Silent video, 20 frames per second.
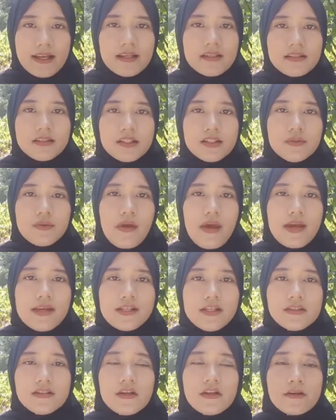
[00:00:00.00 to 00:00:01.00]

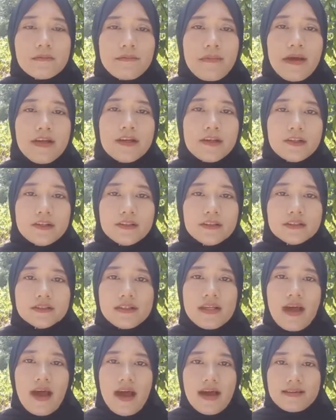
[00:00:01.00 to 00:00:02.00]
situation or background
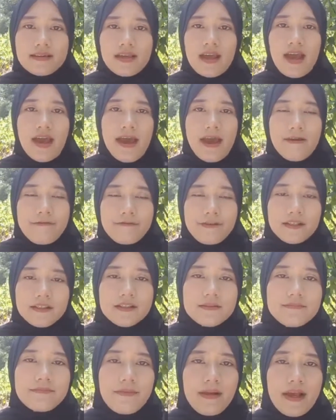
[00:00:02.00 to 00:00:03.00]
that affect
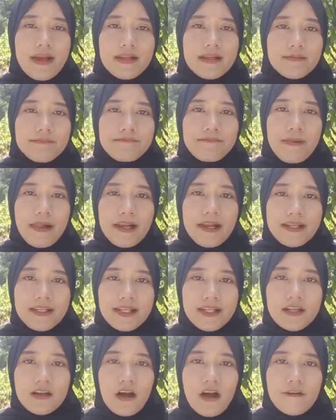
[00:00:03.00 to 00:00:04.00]
the
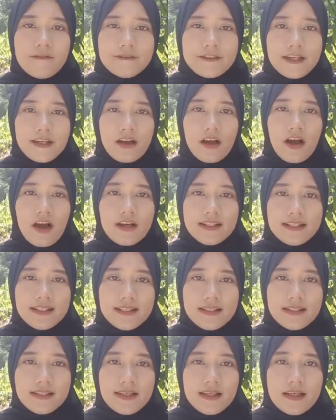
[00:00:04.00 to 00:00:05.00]
planning of the
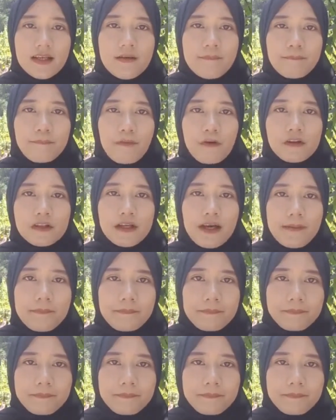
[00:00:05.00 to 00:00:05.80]
cooking program.